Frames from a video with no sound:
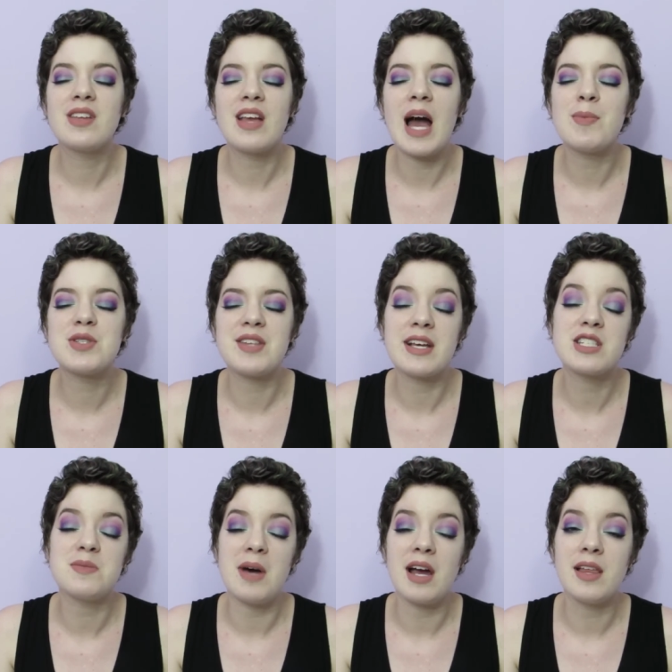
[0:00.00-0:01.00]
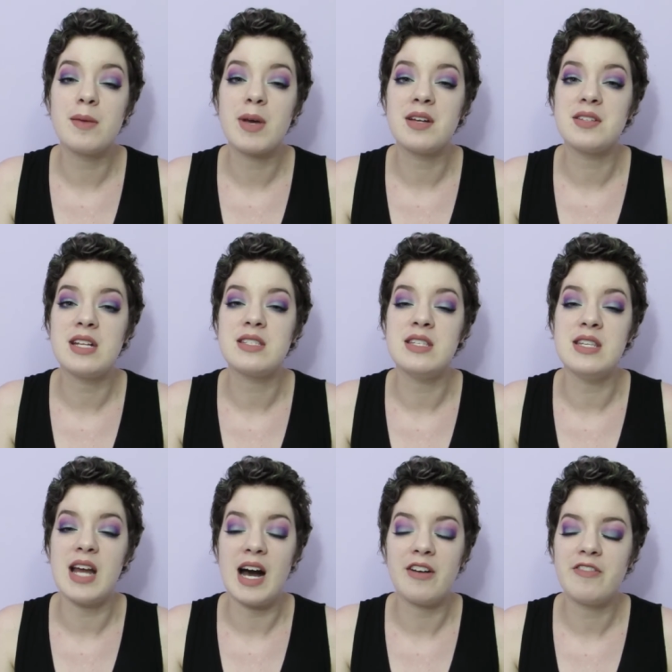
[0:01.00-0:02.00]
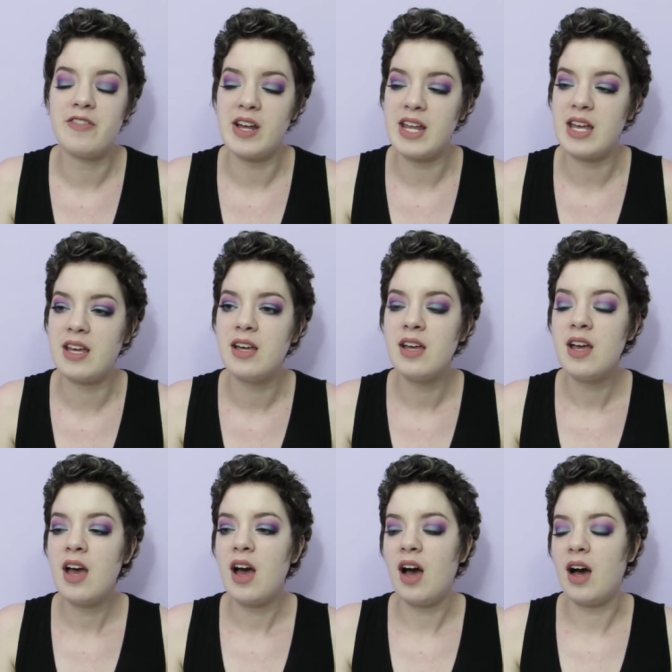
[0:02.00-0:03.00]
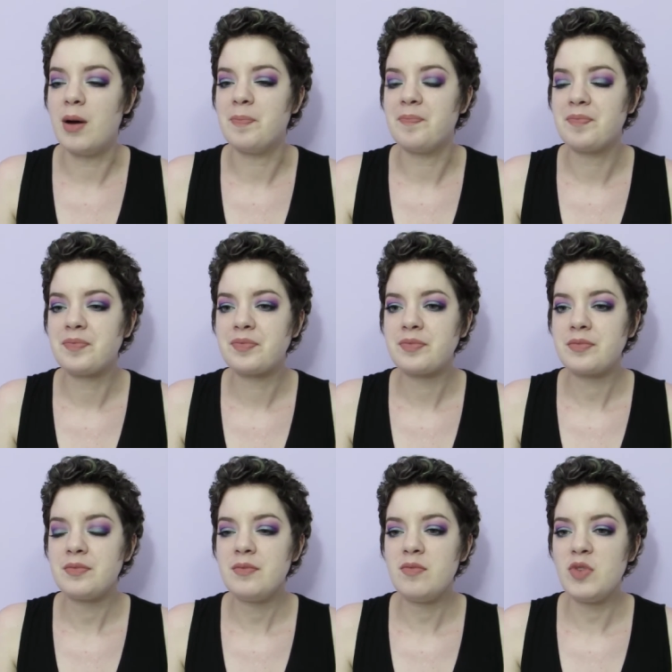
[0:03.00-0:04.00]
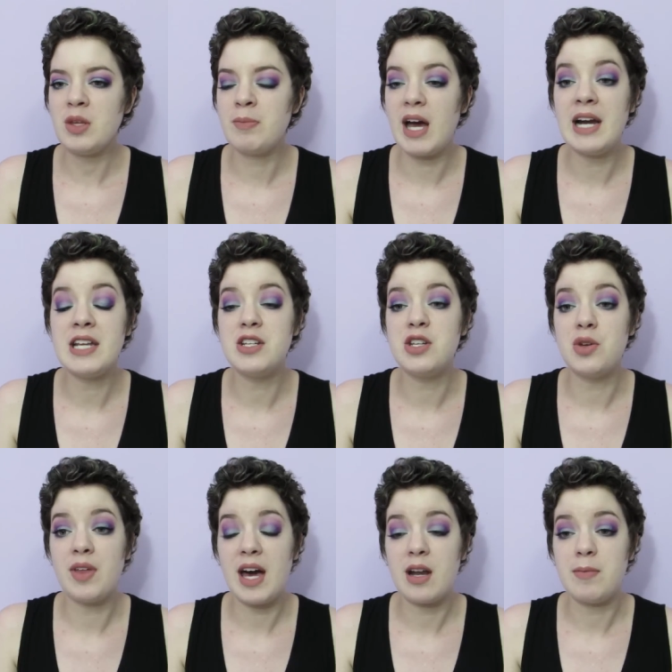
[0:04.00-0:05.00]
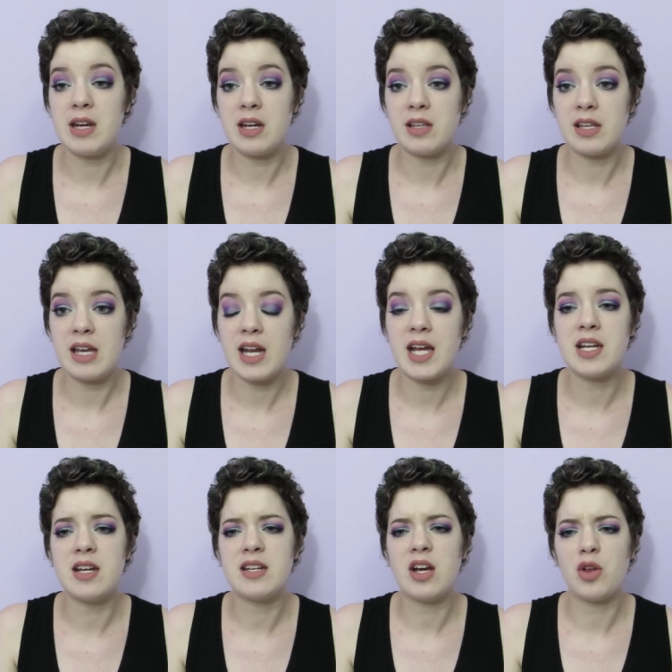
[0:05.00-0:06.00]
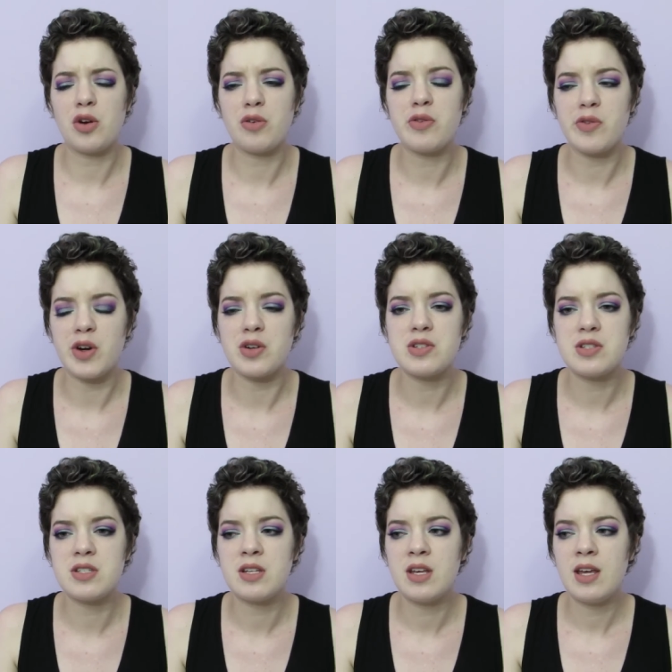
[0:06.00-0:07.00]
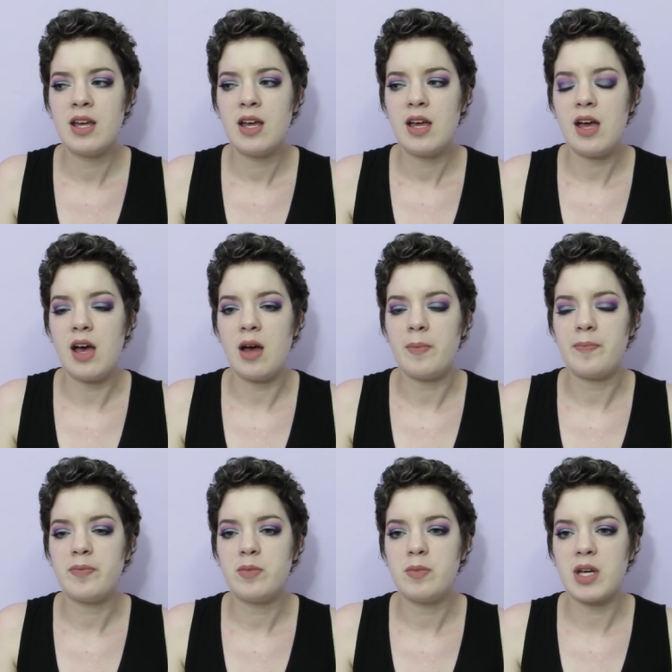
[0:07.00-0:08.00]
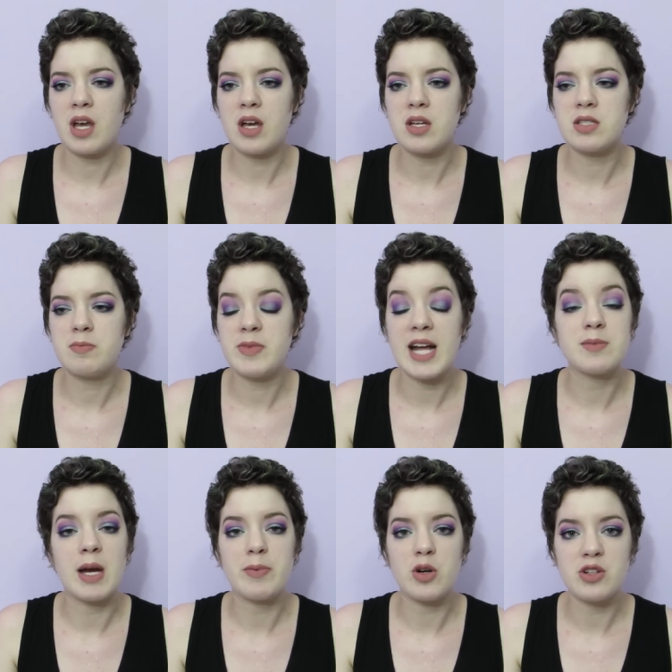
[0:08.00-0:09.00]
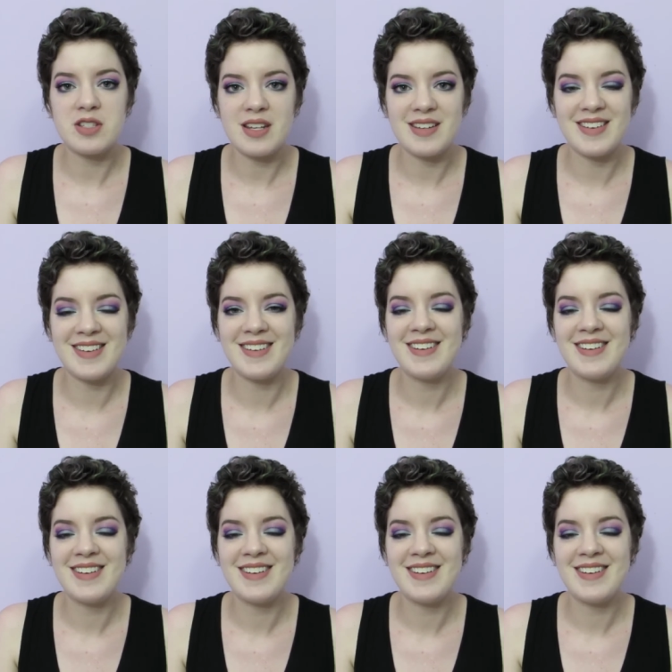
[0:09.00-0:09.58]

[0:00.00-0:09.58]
I'm, like, smiling because it's not funny. But I need to do that immediately. And I need to tell her first because that's my person.